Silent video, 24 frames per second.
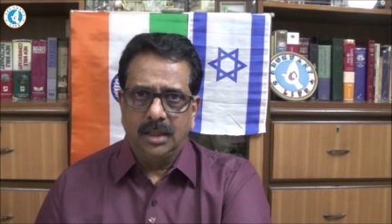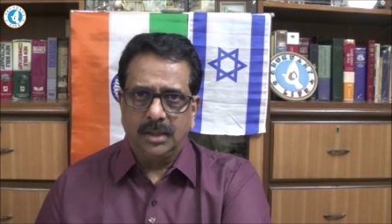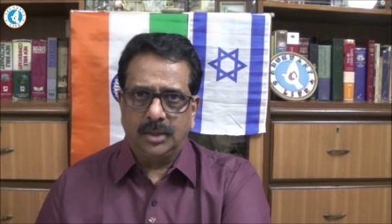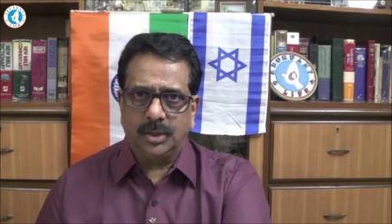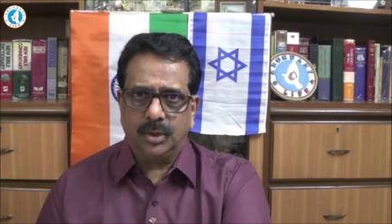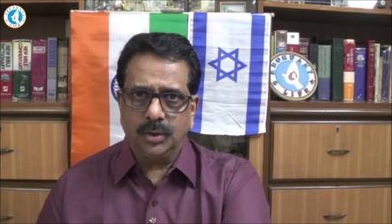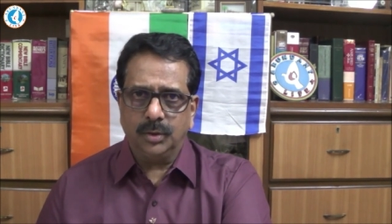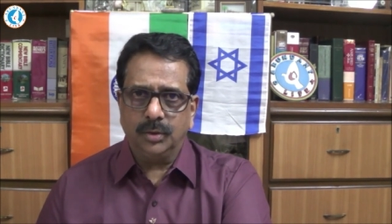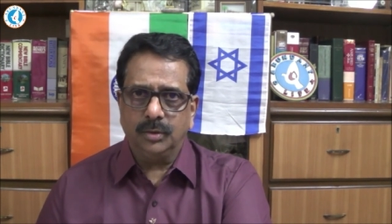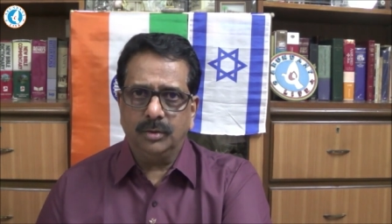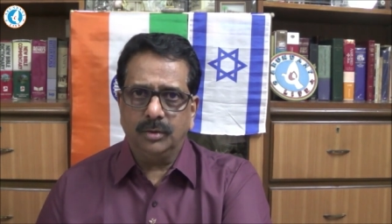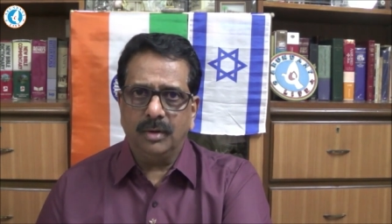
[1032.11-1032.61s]

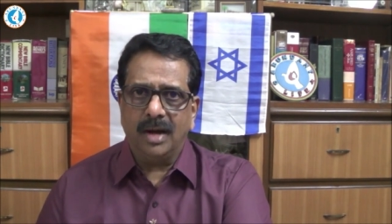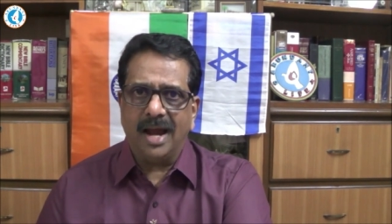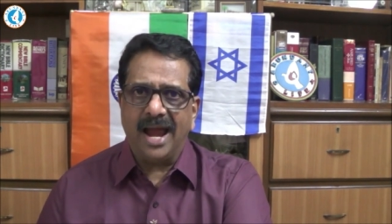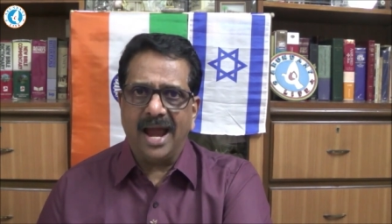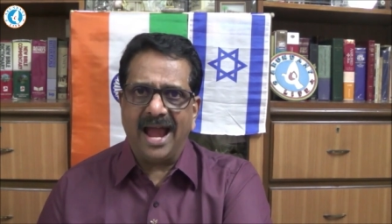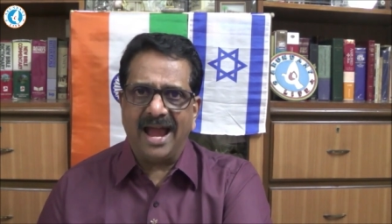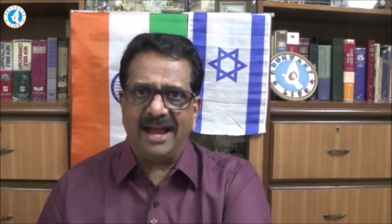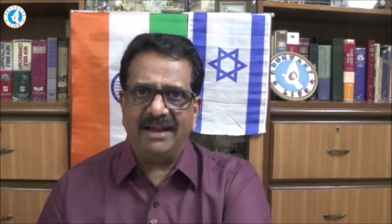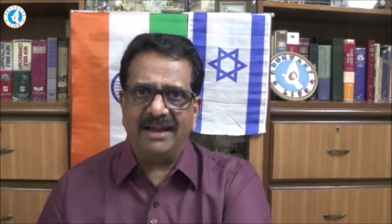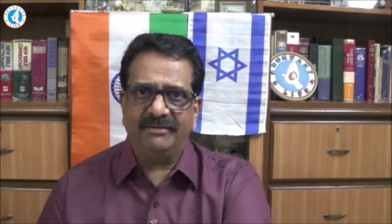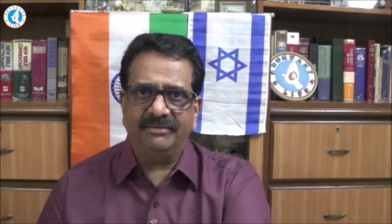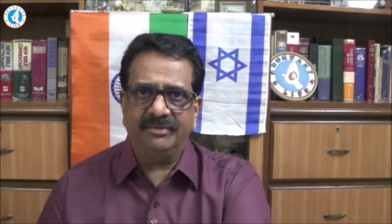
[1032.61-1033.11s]
to
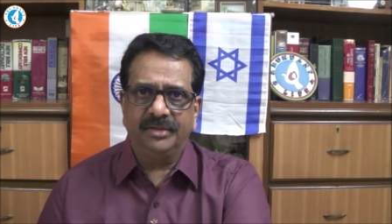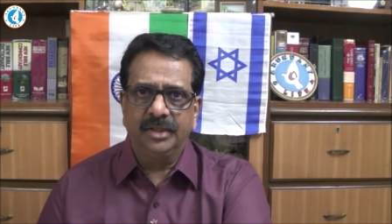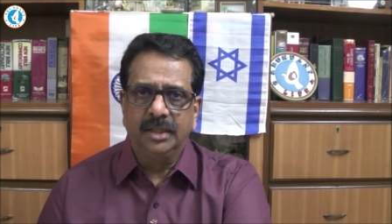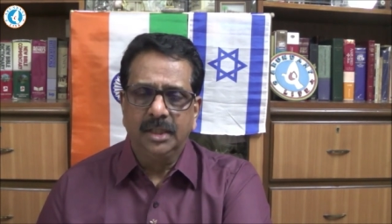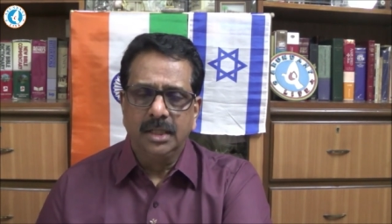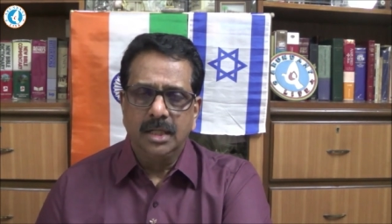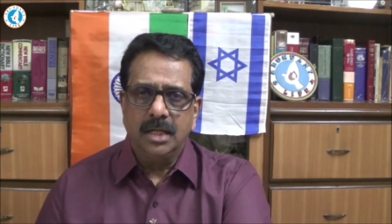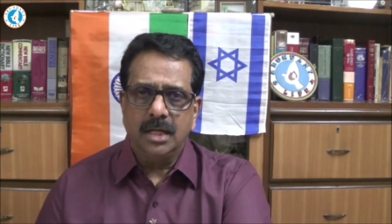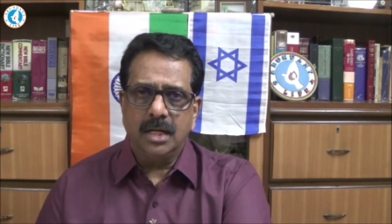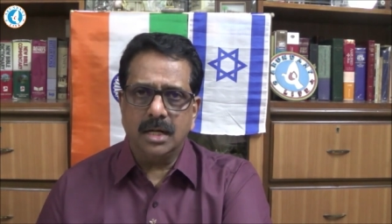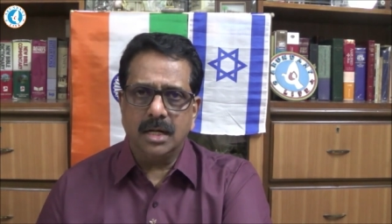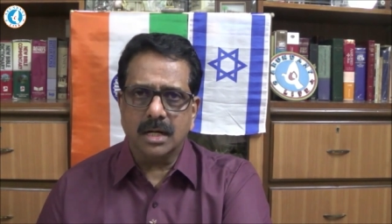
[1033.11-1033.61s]
have
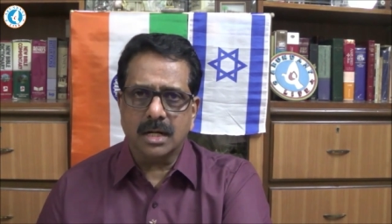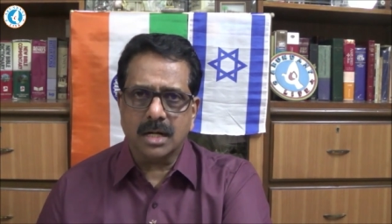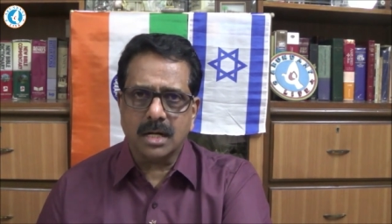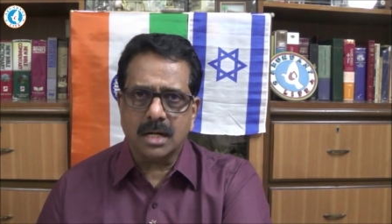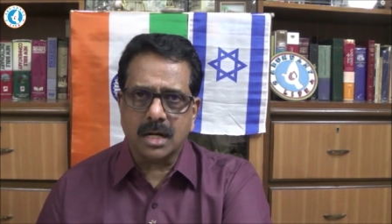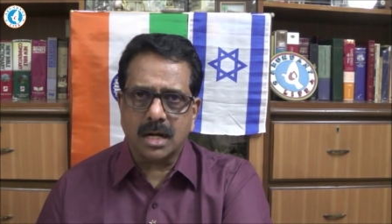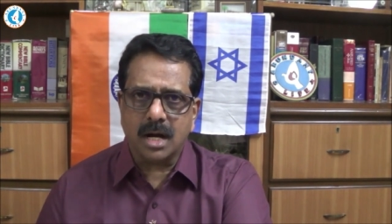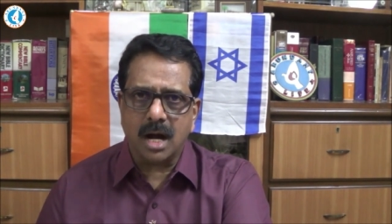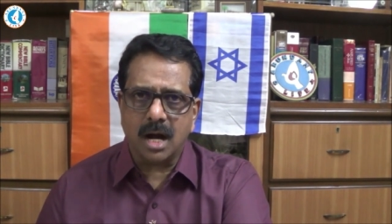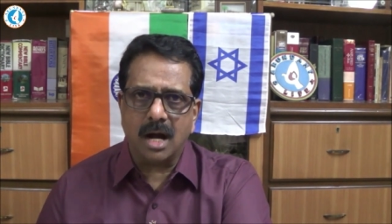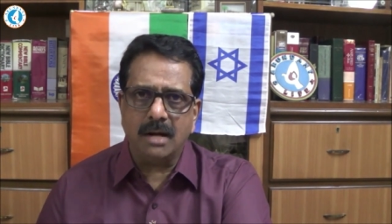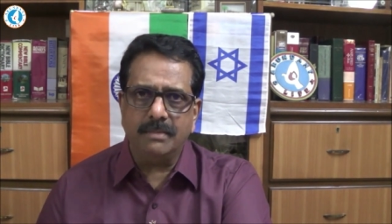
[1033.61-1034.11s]
a
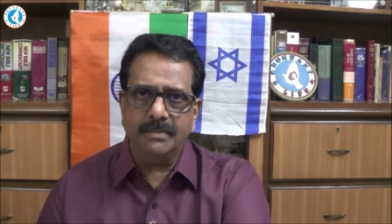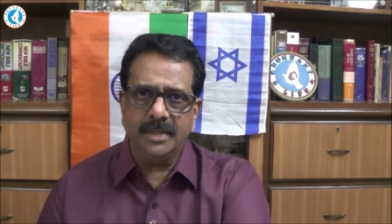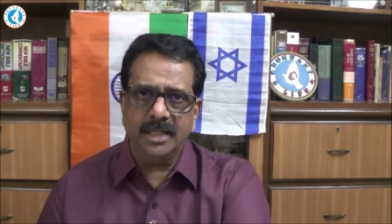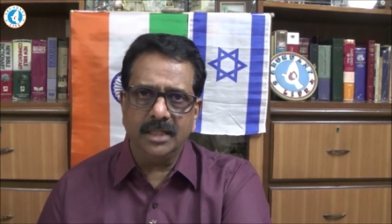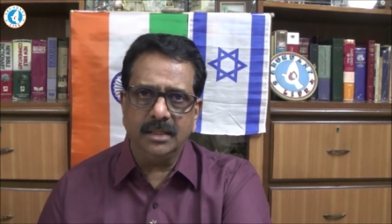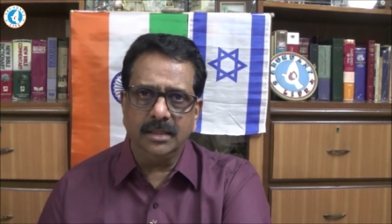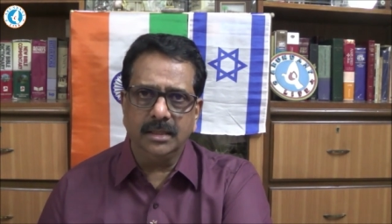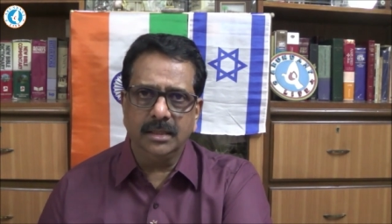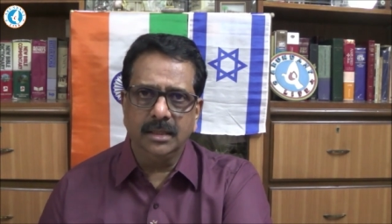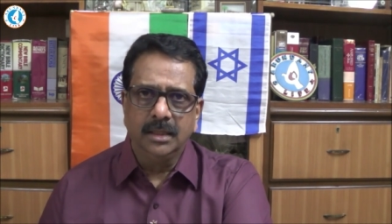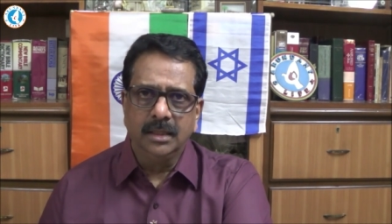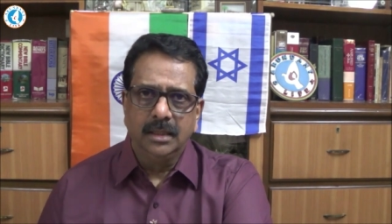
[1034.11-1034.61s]

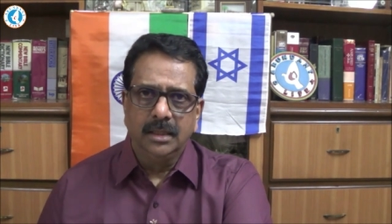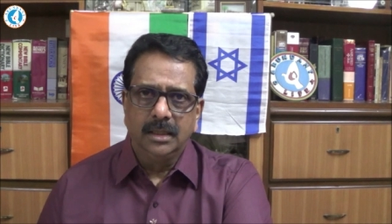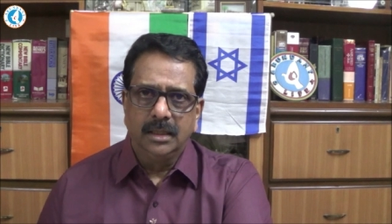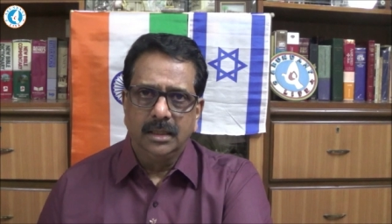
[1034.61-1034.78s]
common